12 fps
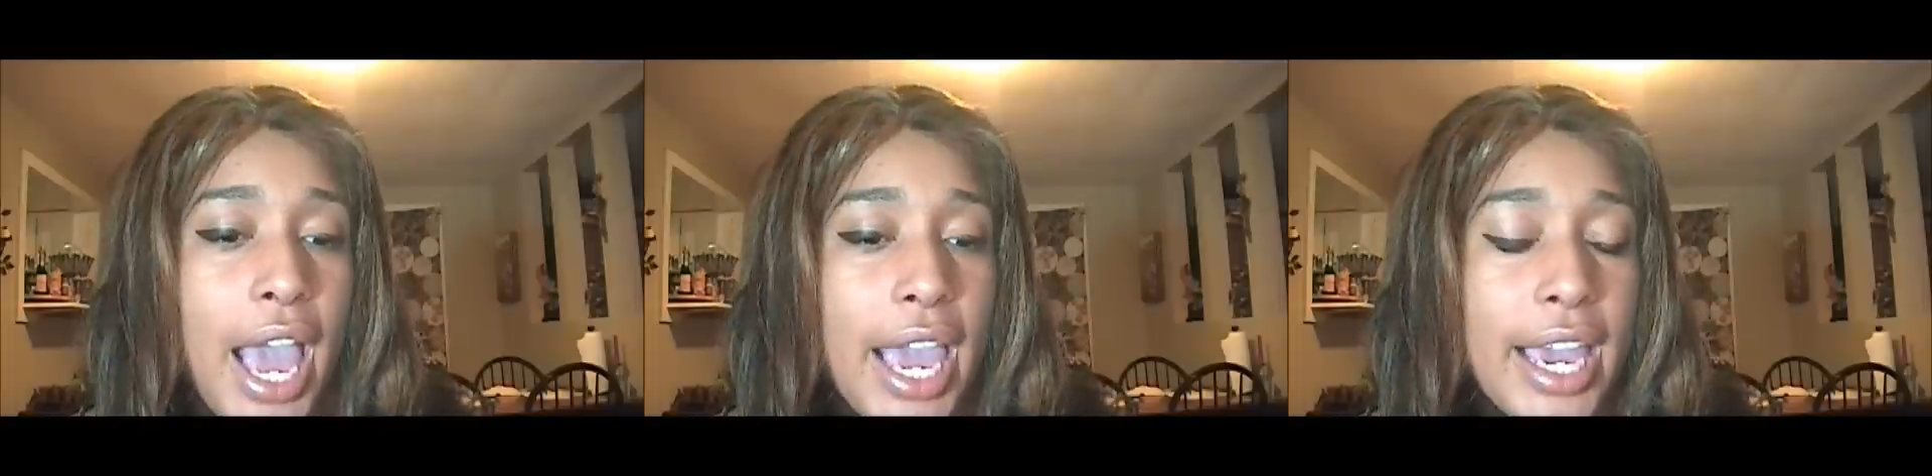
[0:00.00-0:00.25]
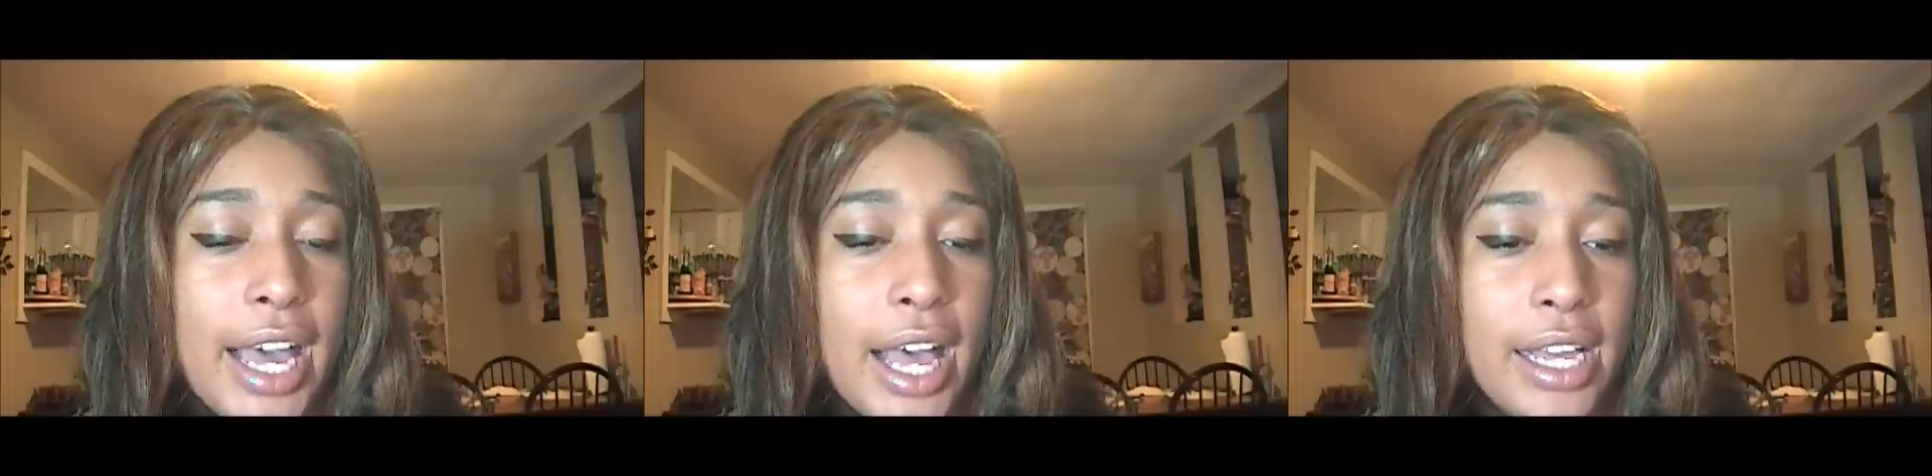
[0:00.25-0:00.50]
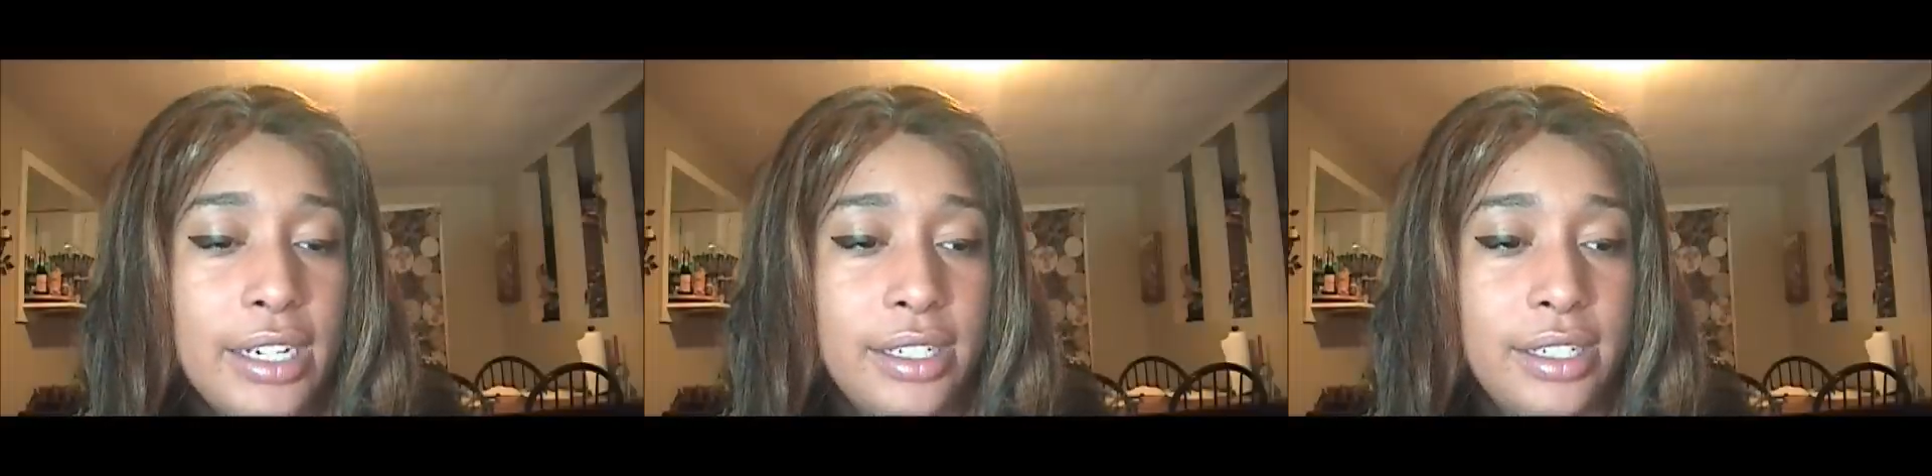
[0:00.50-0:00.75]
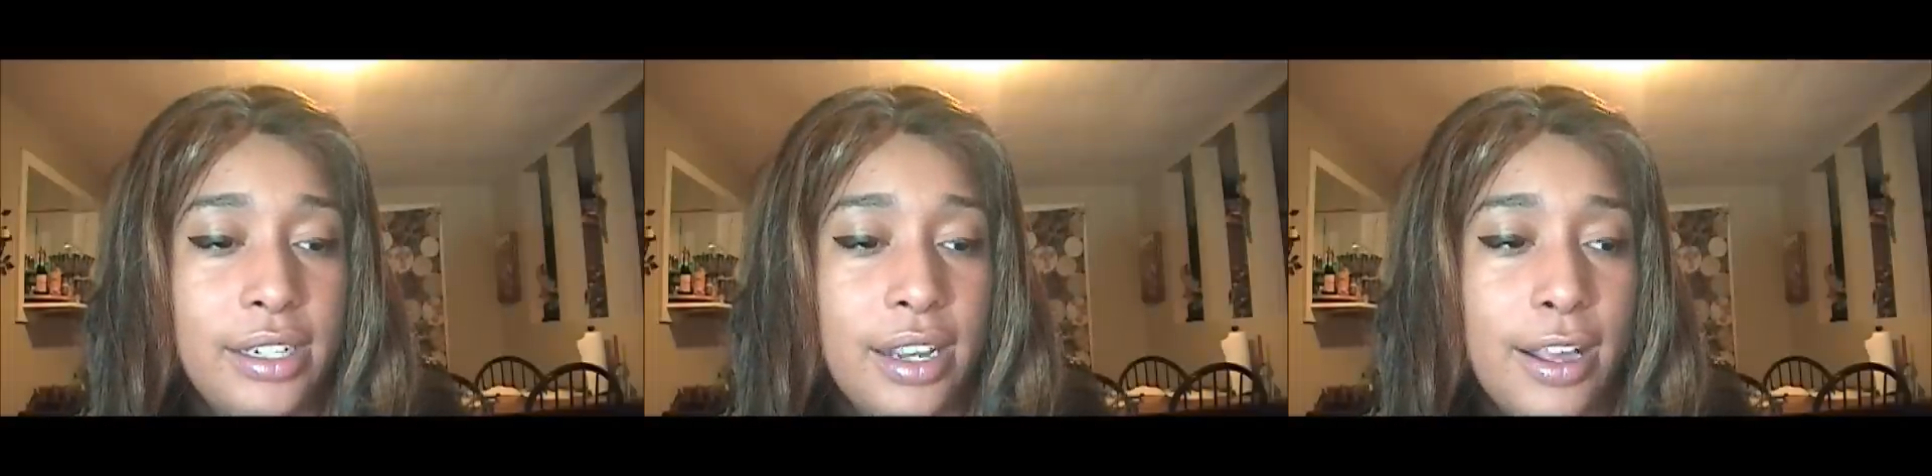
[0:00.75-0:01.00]

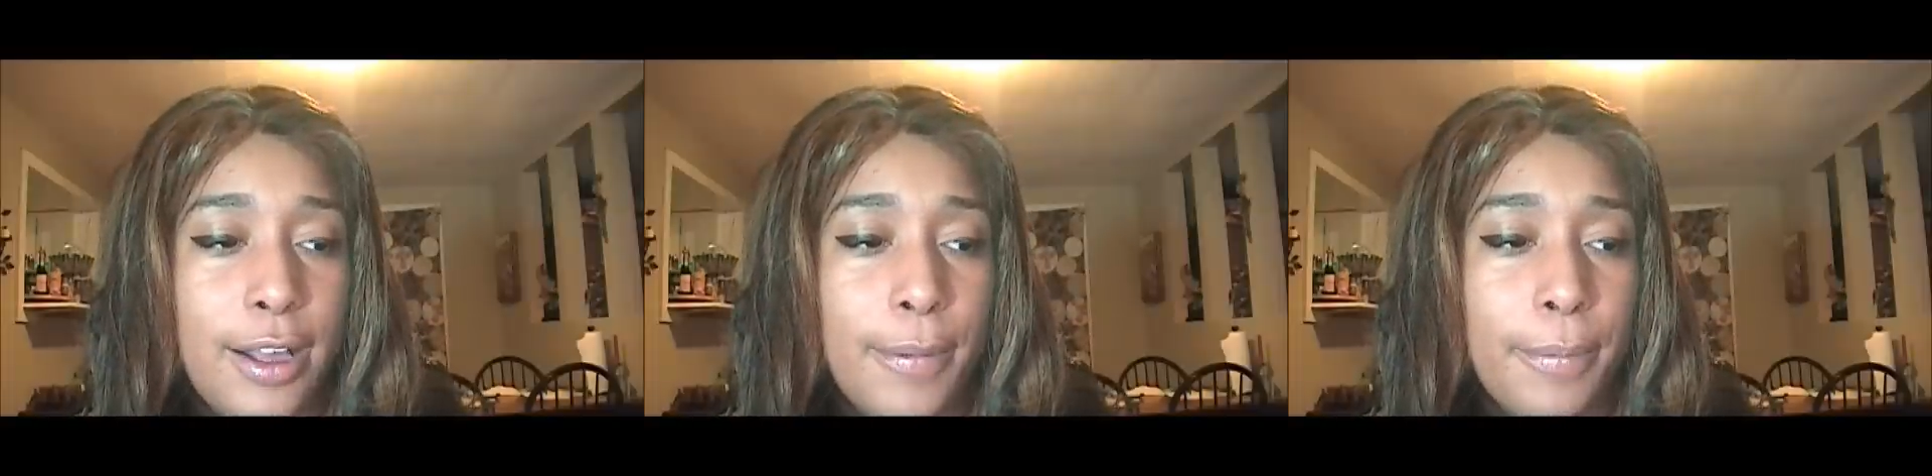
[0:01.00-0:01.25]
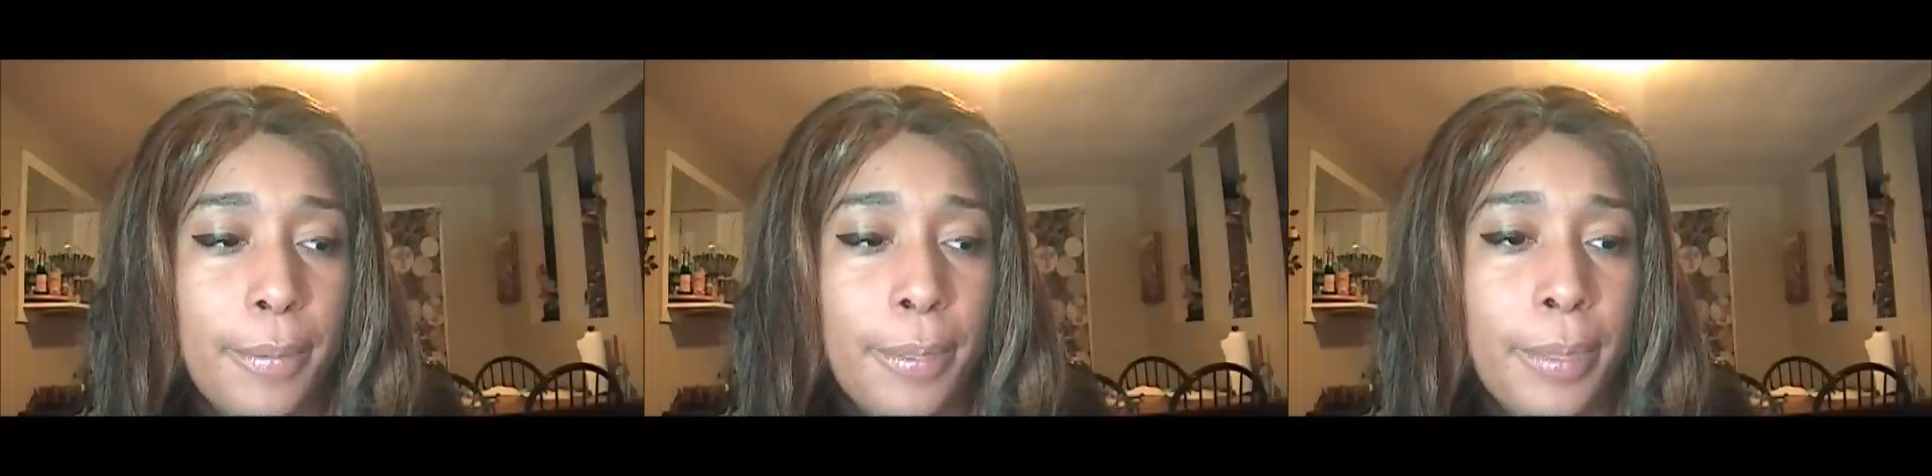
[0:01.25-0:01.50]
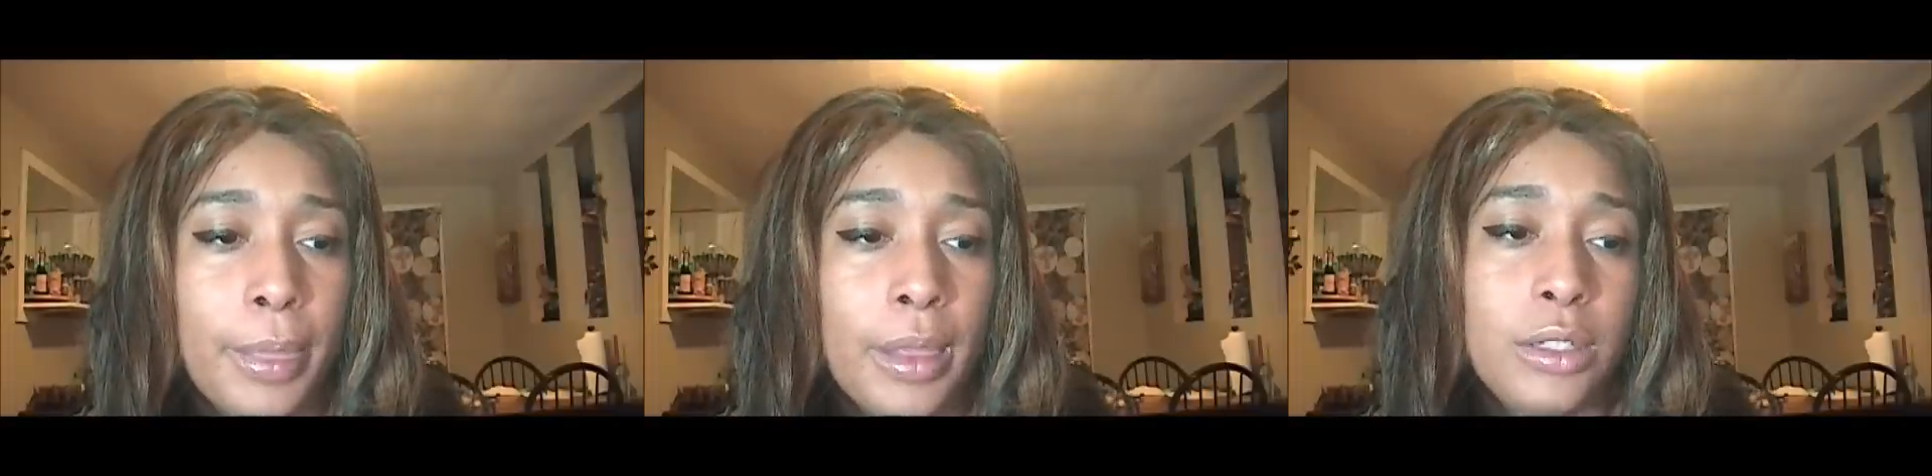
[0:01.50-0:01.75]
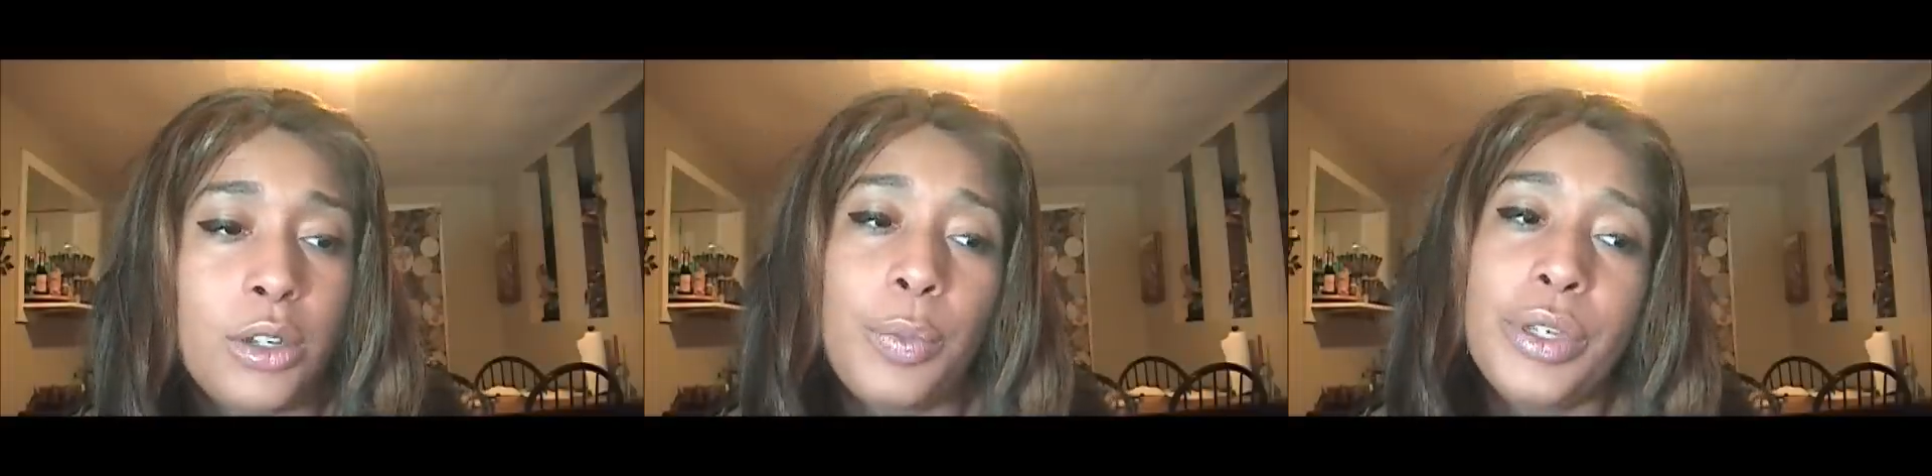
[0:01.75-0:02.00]
And don't